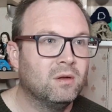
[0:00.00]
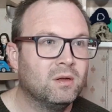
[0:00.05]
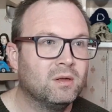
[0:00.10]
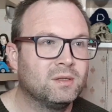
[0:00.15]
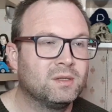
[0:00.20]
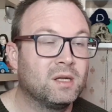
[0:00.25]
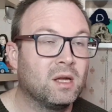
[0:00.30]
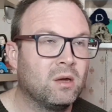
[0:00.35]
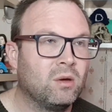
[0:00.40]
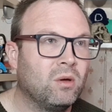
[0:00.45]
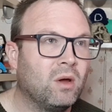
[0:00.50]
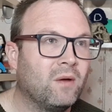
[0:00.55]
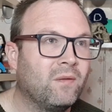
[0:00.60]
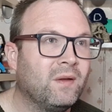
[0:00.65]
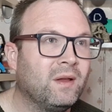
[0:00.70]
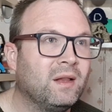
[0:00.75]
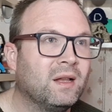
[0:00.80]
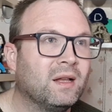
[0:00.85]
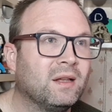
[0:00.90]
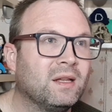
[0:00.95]
So I
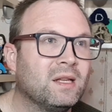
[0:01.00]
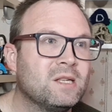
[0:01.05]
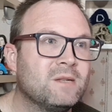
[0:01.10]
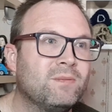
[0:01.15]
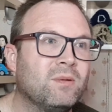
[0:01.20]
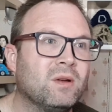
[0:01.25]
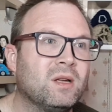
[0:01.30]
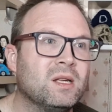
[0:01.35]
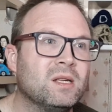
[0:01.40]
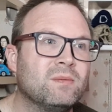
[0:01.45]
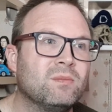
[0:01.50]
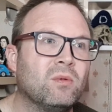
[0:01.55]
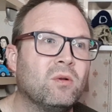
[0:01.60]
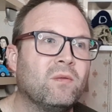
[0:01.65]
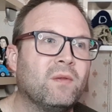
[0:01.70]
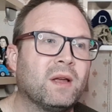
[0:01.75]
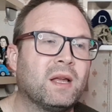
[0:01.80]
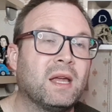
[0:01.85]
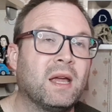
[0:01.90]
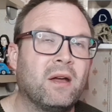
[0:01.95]
think that this book is more
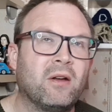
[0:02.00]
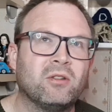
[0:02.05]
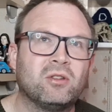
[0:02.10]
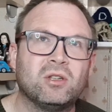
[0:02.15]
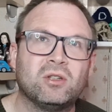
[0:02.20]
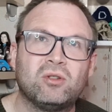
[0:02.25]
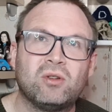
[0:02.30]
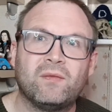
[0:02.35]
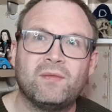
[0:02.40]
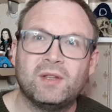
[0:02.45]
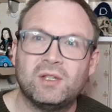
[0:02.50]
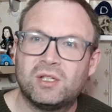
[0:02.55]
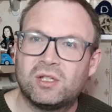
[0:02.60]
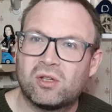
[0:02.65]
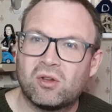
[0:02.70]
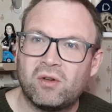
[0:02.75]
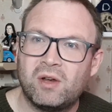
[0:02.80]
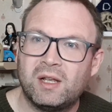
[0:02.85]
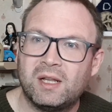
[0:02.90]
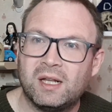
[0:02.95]
of a character-driven
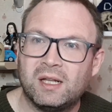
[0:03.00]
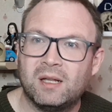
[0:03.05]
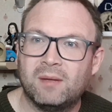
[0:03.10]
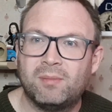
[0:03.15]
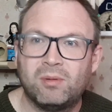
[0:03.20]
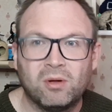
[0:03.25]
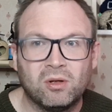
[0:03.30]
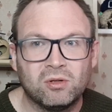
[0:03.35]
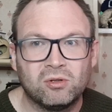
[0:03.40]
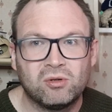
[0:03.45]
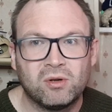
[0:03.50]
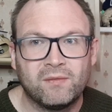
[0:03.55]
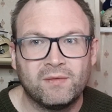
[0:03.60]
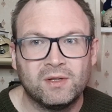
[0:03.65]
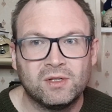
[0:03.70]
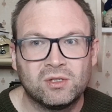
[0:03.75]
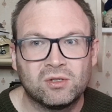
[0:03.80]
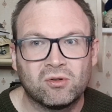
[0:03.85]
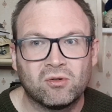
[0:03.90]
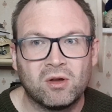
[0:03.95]
story than a plot-driven
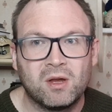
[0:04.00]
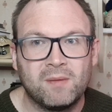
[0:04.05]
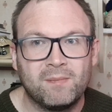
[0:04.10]
story,